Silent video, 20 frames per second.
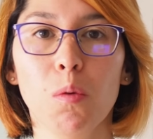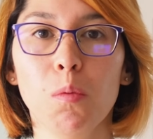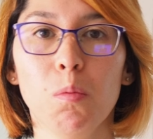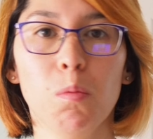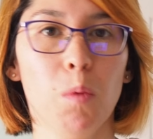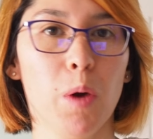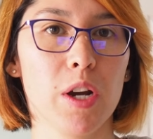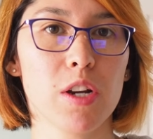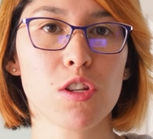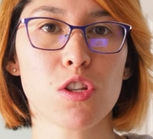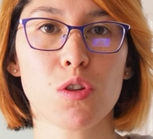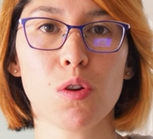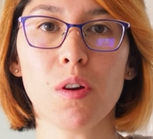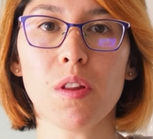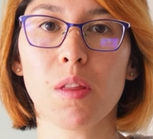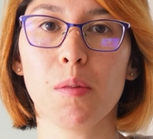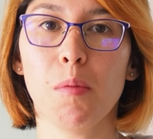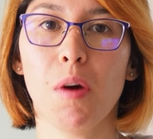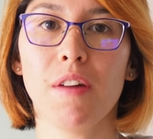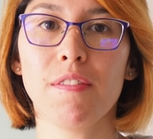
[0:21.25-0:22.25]
where to store
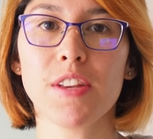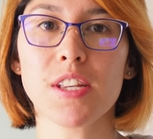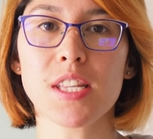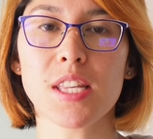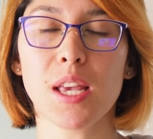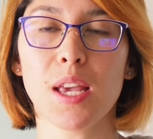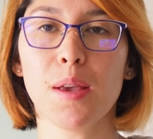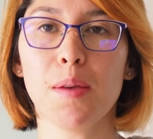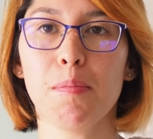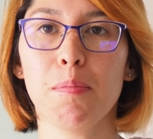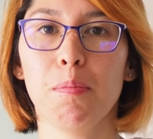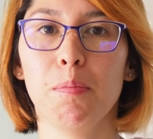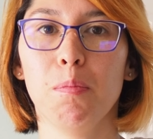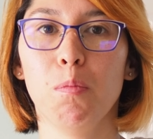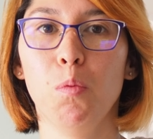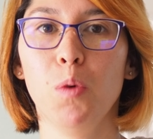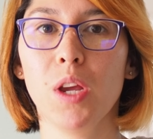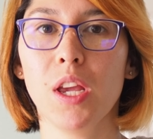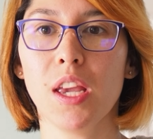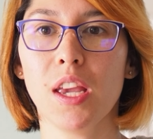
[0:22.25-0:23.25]
them. Obviously,
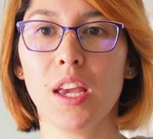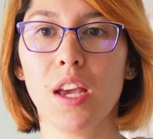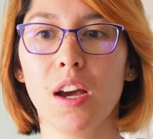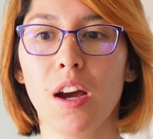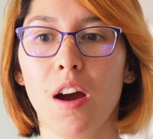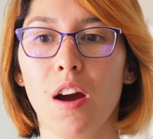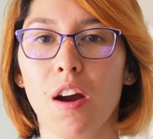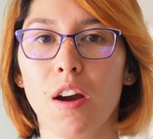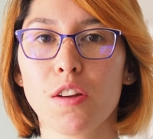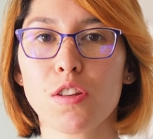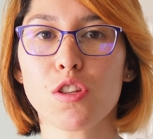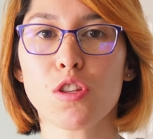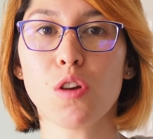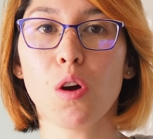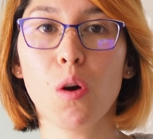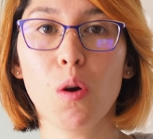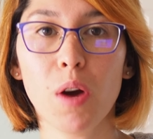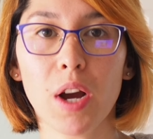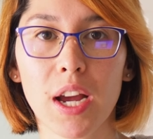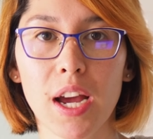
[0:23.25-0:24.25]
we are
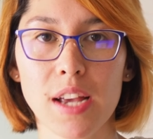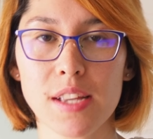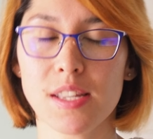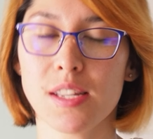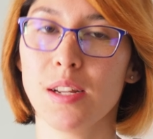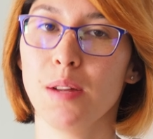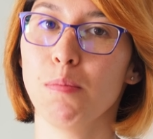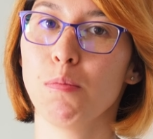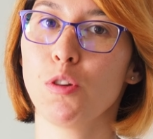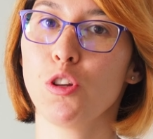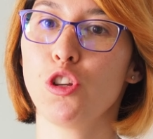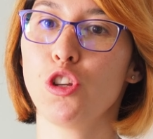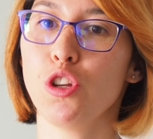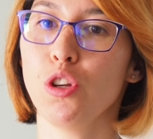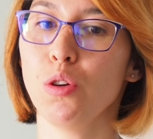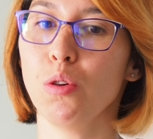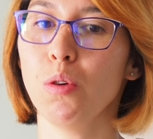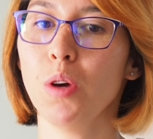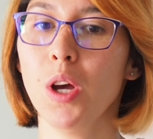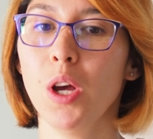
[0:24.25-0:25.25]
so accustomed
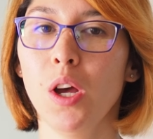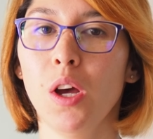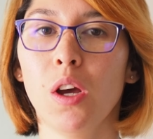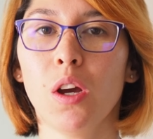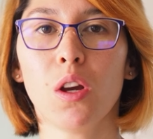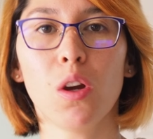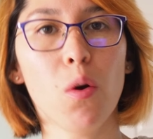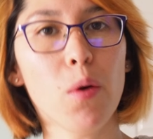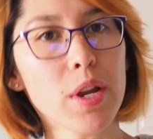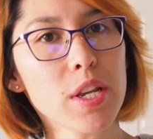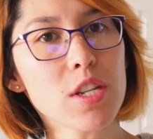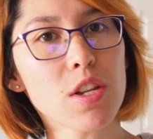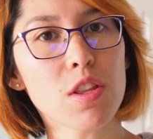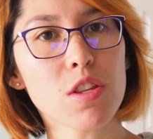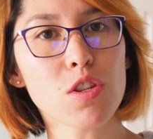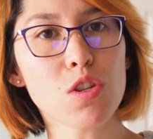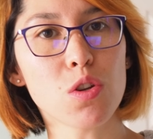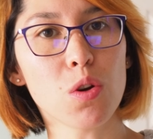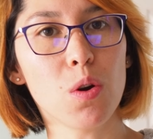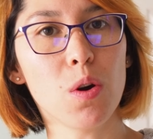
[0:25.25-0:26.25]
to going to
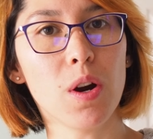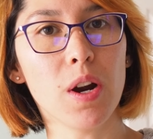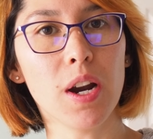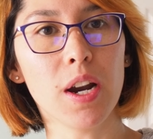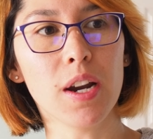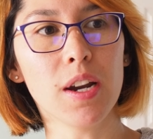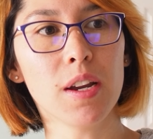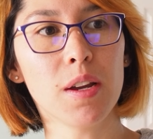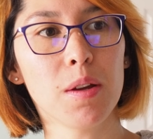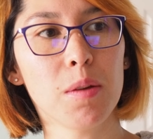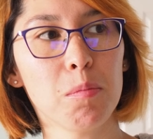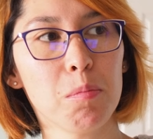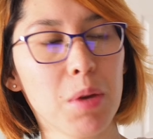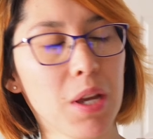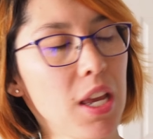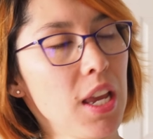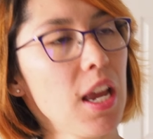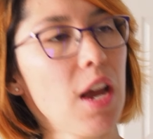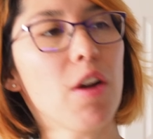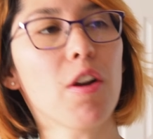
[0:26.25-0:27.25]
the store,
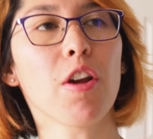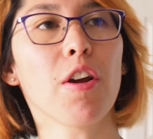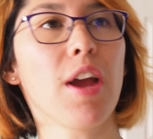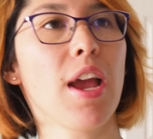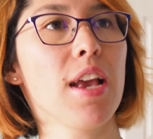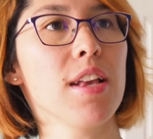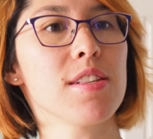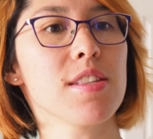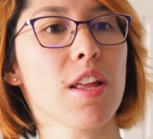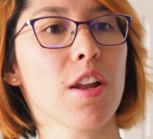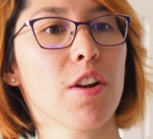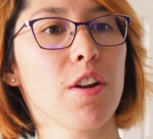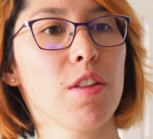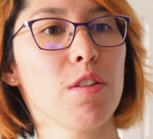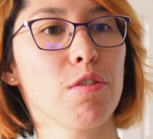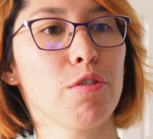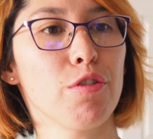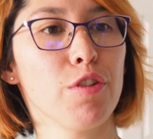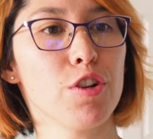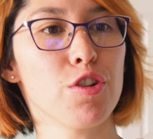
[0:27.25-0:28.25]
picking out our eggs that are in
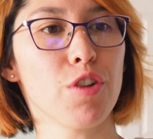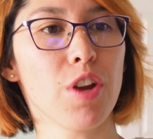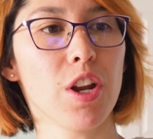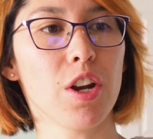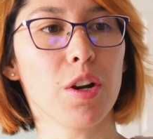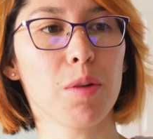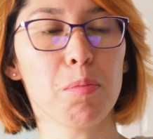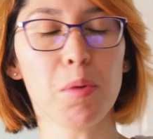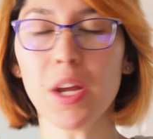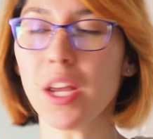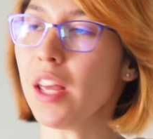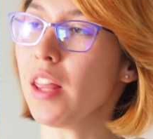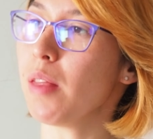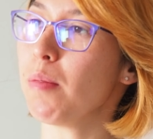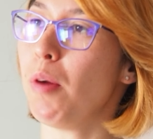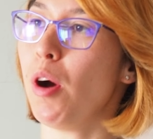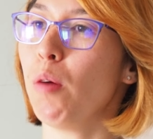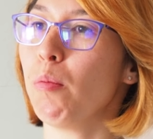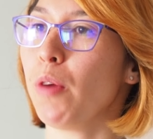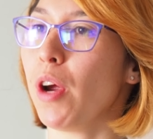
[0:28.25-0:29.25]
the refrigerator, bringing
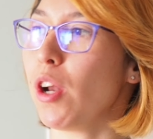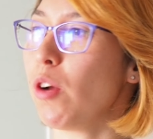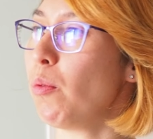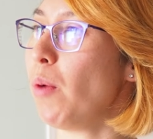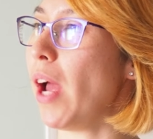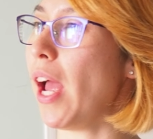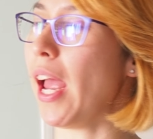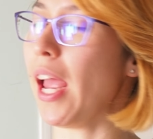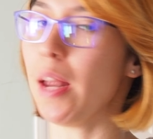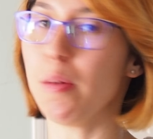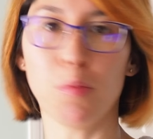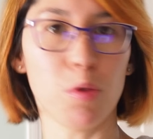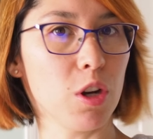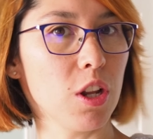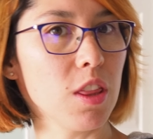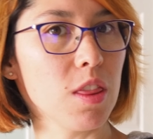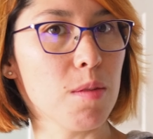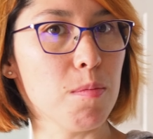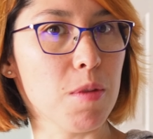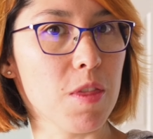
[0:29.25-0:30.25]
them home right away and
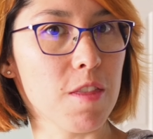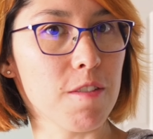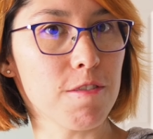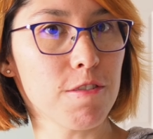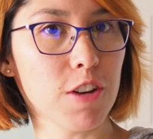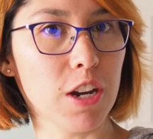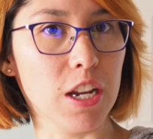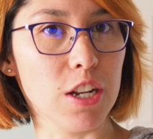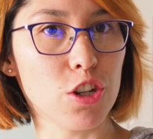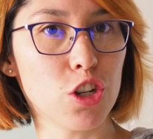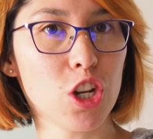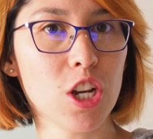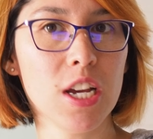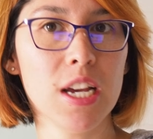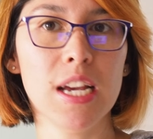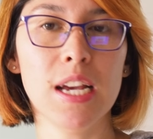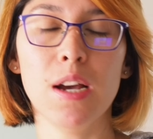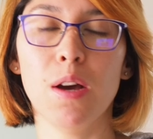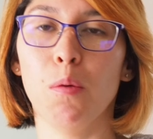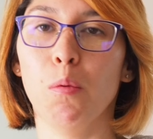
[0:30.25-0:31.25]
putting them in the fridge,
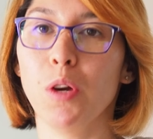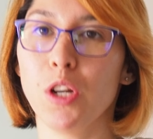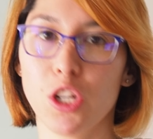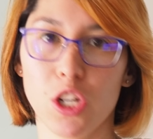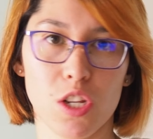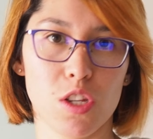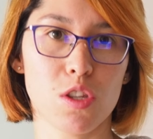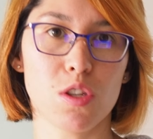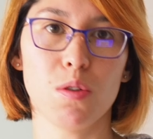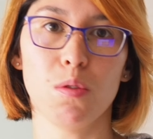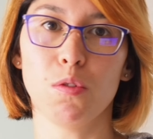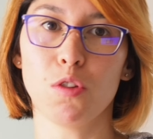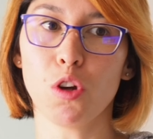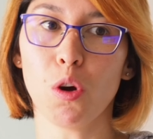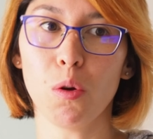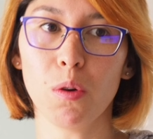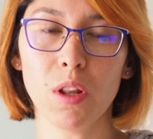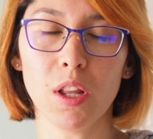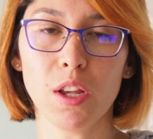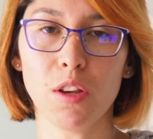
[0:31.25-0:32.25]
which is
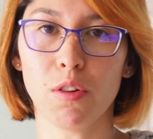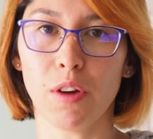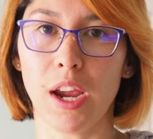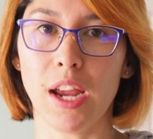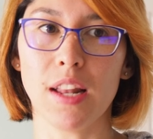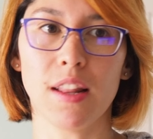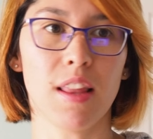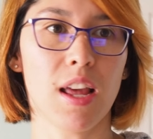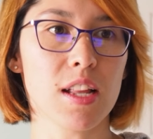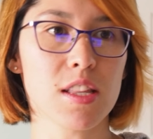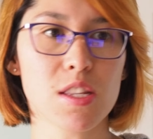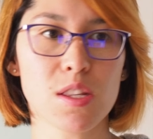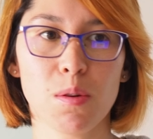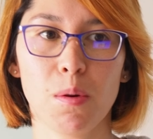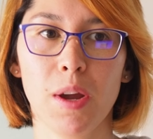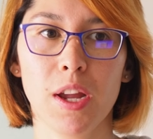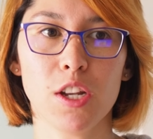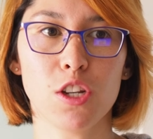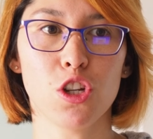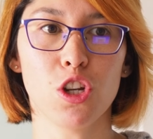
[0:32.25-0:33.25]
totally great. That's the
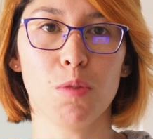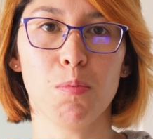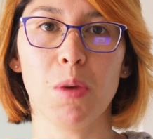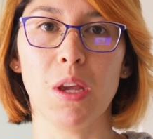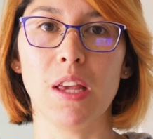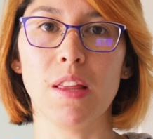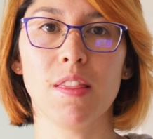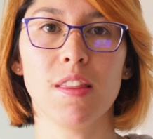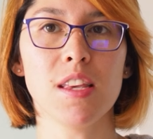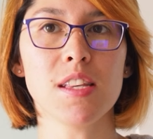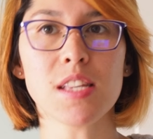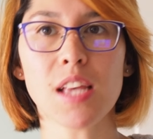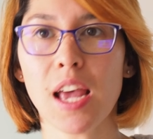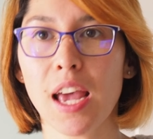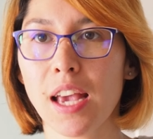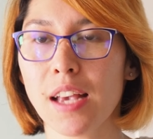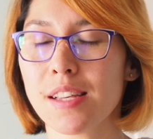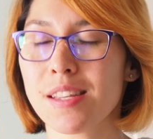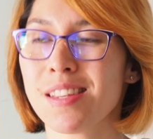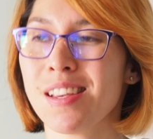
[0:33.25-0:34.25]
way it should be. These
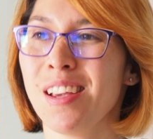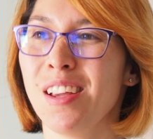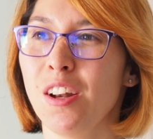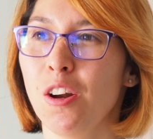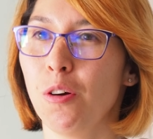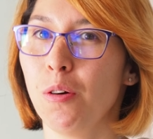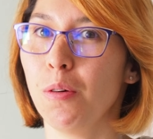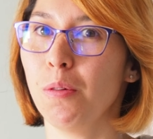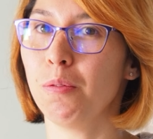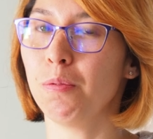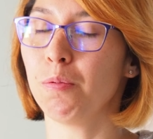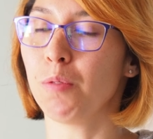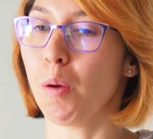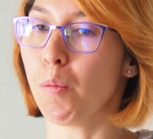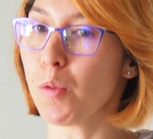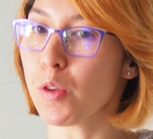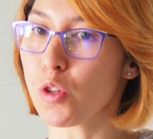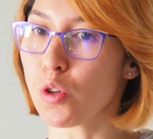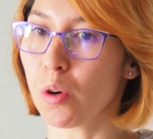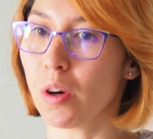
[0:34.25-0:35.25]
eggs,
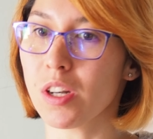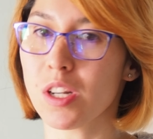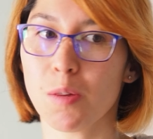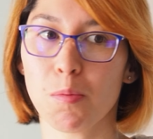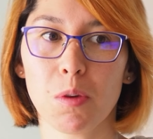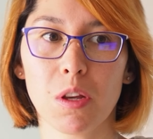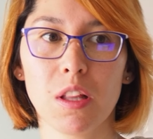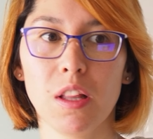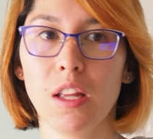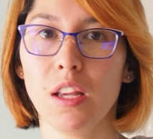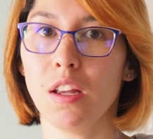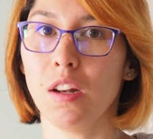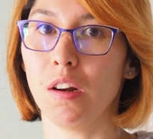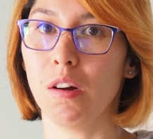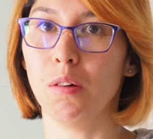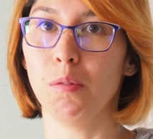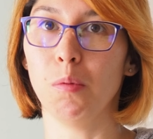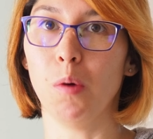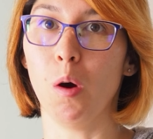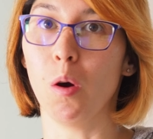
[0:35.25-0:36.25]
from the store, typically,
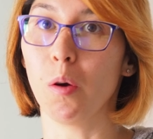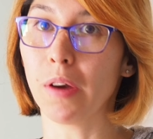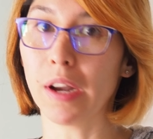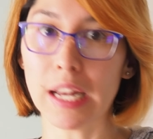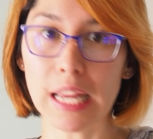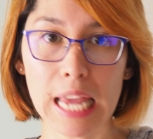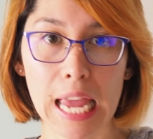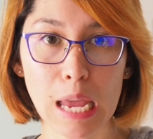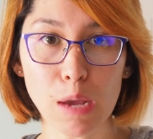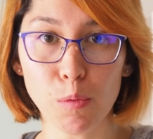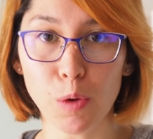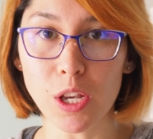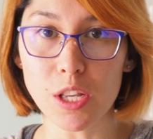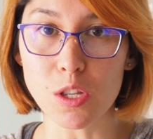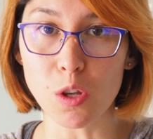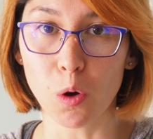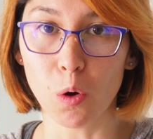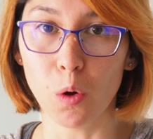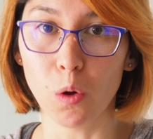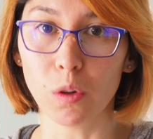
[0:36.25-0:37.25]
already 8
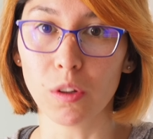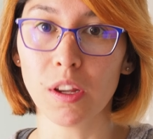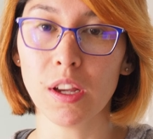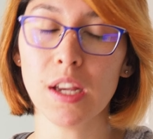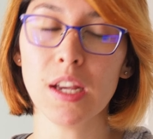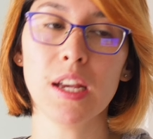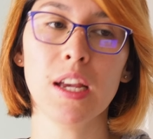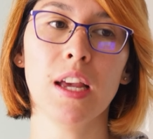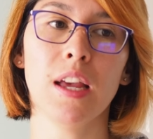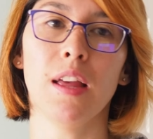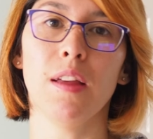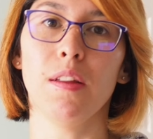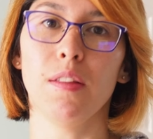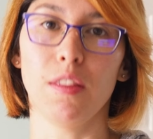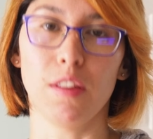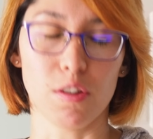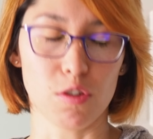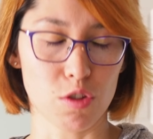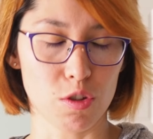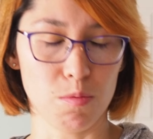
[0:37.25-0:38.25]
weeks old,
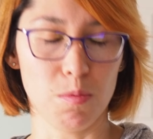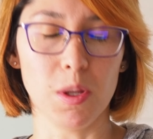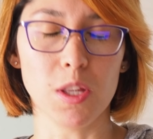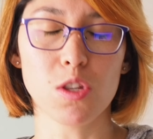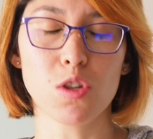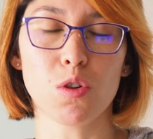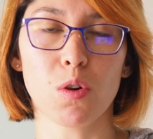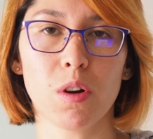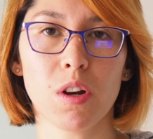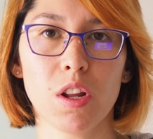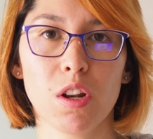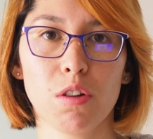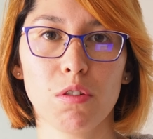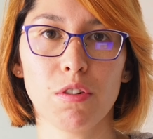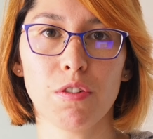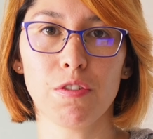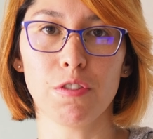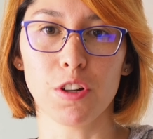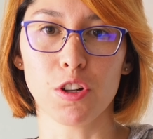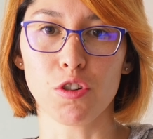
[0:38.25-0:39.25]
they've been stored in a
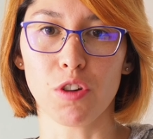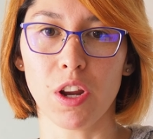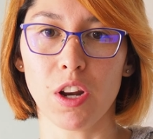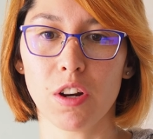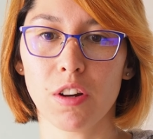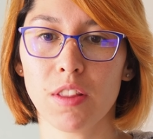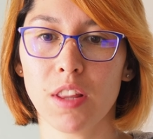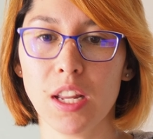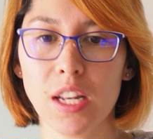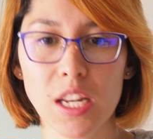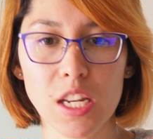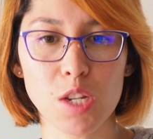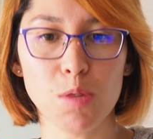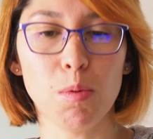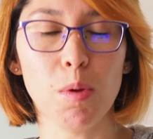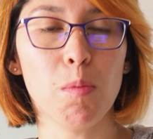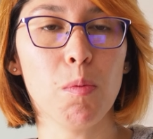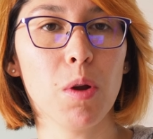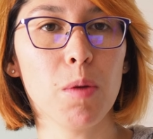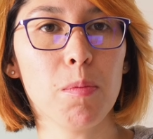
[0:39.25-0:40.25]
refrigerator. They need to
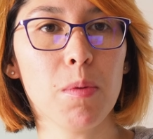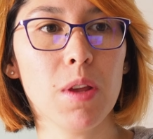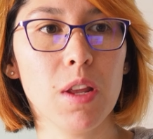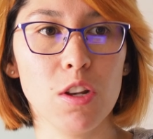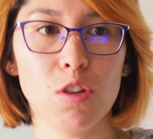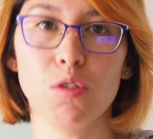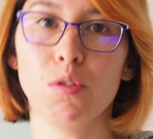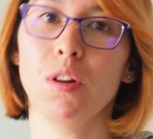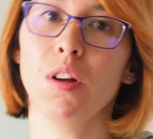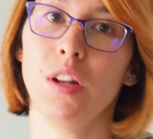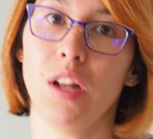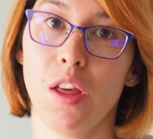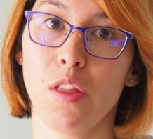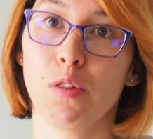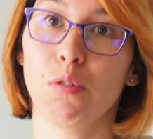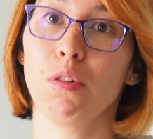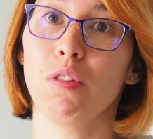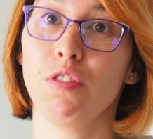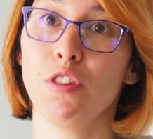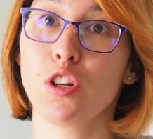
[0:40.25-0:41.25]
be put into
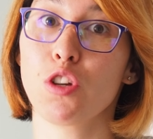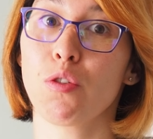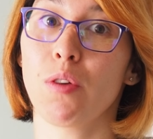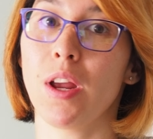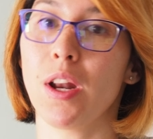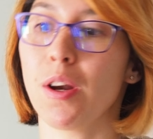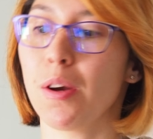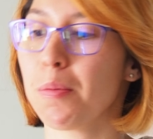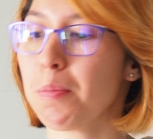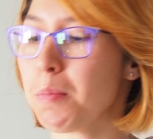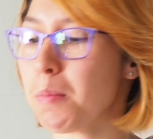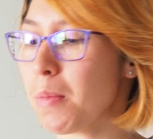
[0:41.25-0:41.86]
another refrigerator.